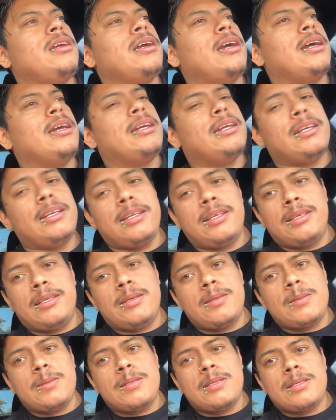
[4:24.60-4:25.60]
I,
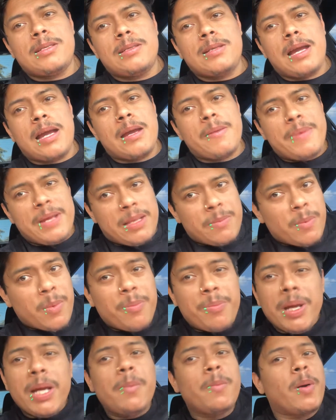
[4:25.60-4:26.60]
I can make them a
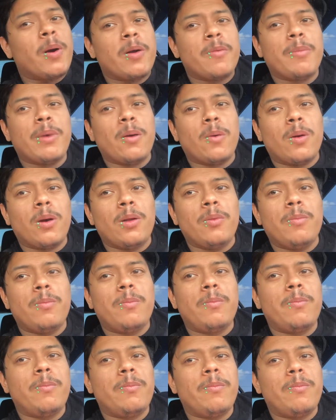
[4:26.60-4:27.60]
big part of my world,
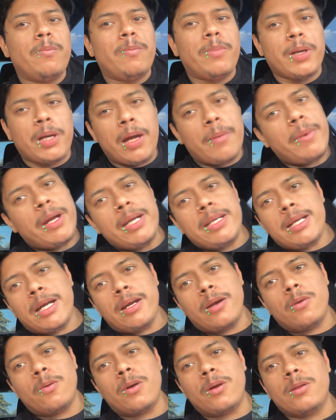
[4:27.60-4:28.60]
but not my
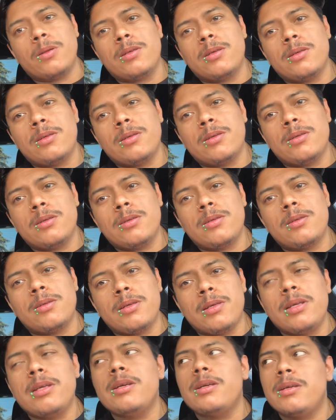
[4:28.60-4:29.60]
entire world,
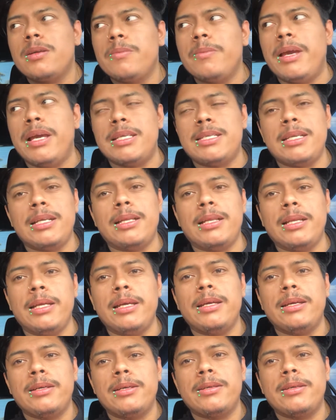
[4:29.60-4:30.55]
basically.